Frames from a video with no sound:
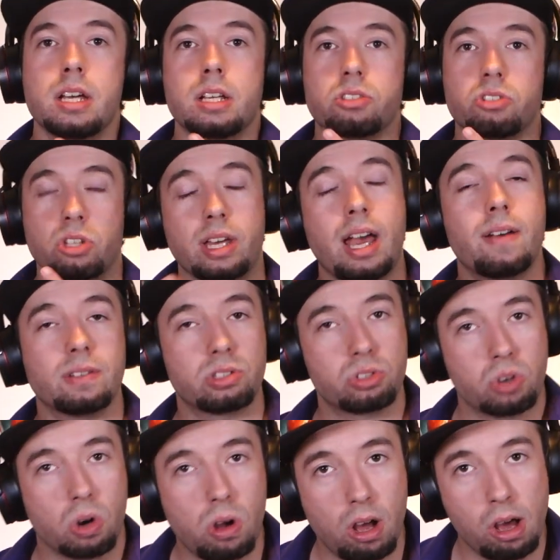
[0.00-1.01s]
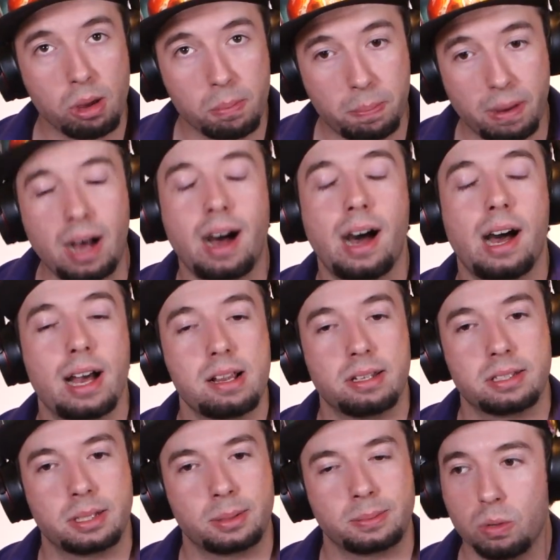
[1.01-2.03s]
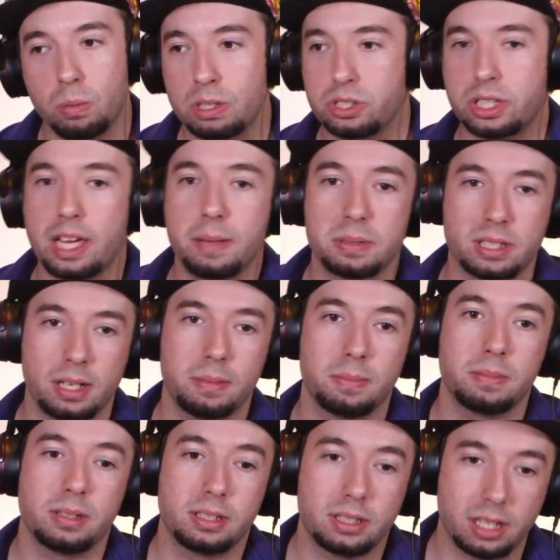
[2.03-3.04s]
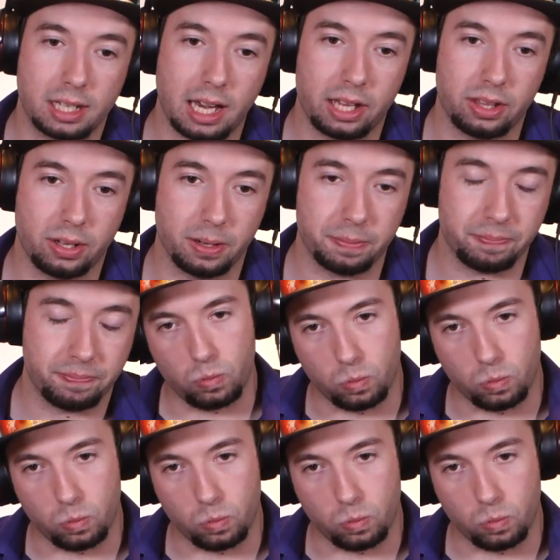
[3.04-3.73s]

So they have a strong bond, which keeps them together.